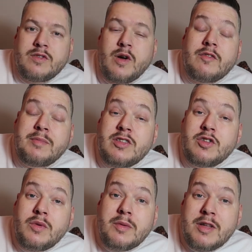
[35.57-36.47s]
So I've been
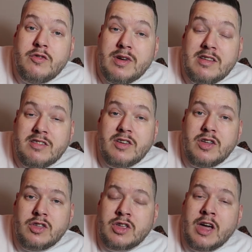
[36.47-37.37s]
doing a bit of
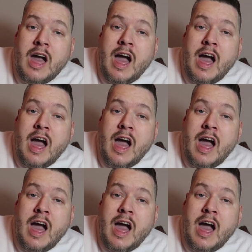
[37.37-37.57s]
research,